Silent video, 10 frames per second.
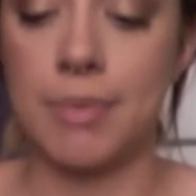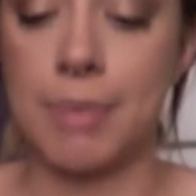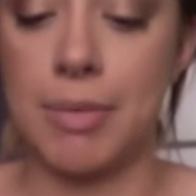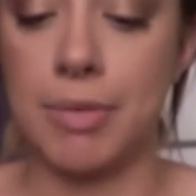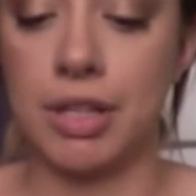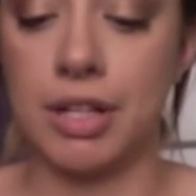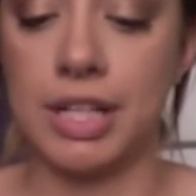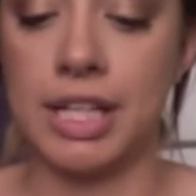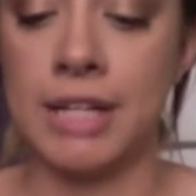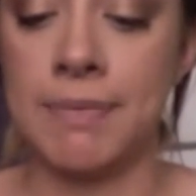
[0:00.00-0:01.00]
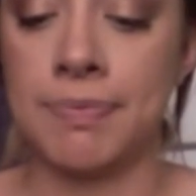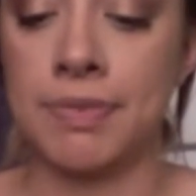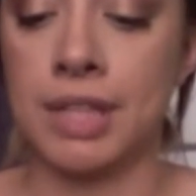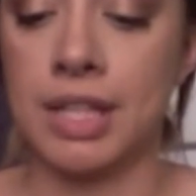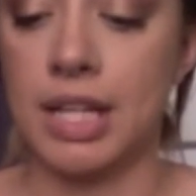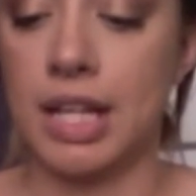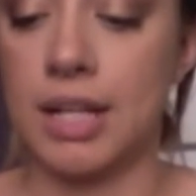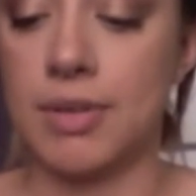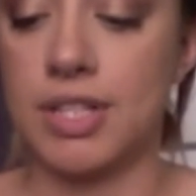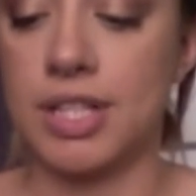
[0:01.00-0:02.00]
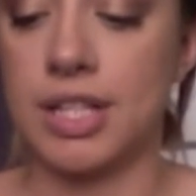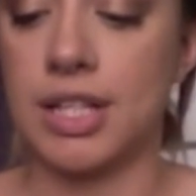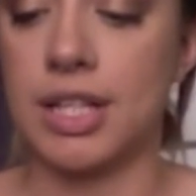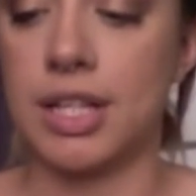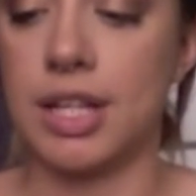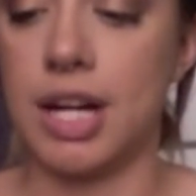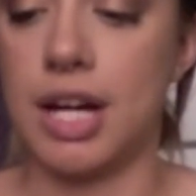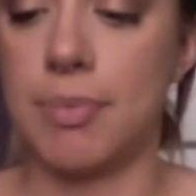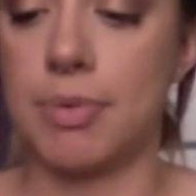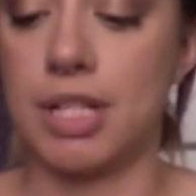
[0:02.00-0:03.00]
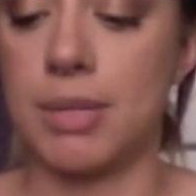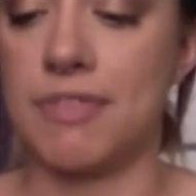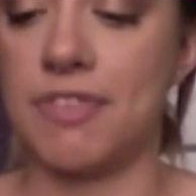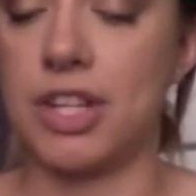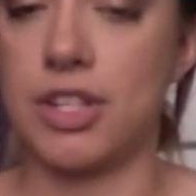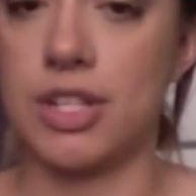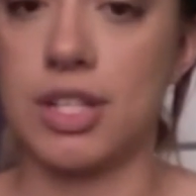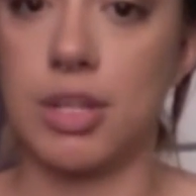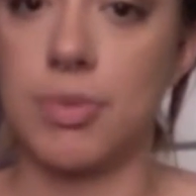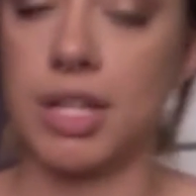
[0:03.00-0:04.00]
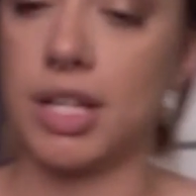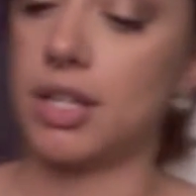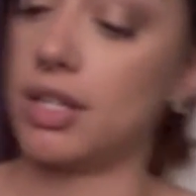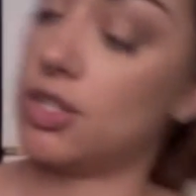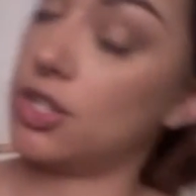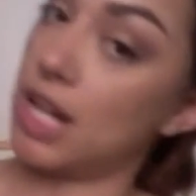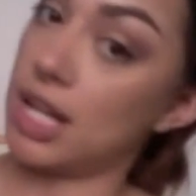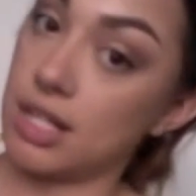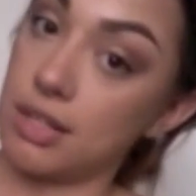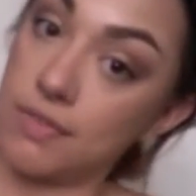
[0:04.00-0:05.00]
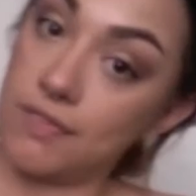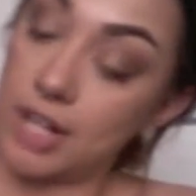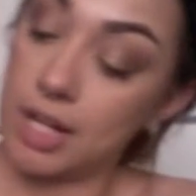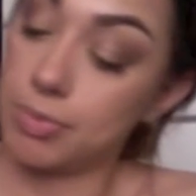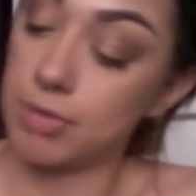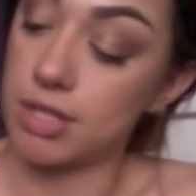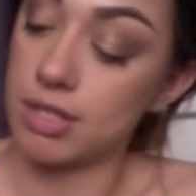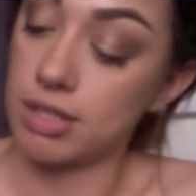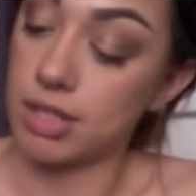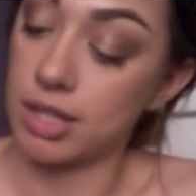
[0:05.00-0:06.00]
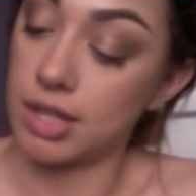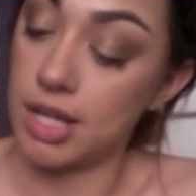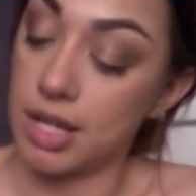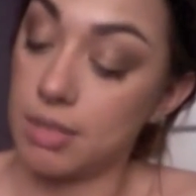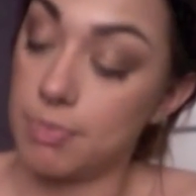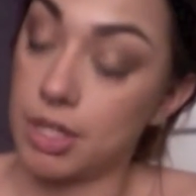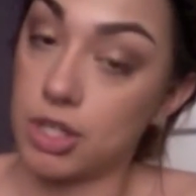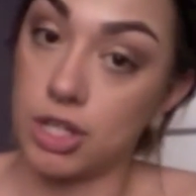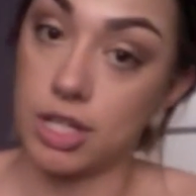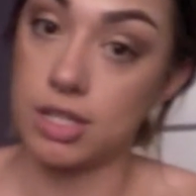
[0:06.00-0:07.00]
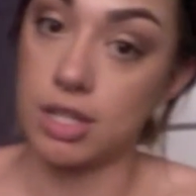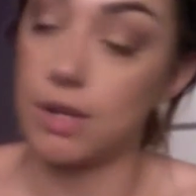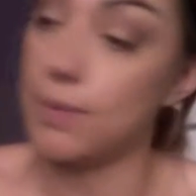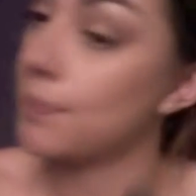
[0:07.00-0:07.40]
by Milani, and I'm just going to bronze up the face just a little bit because she has a very bronze look in that picture, so.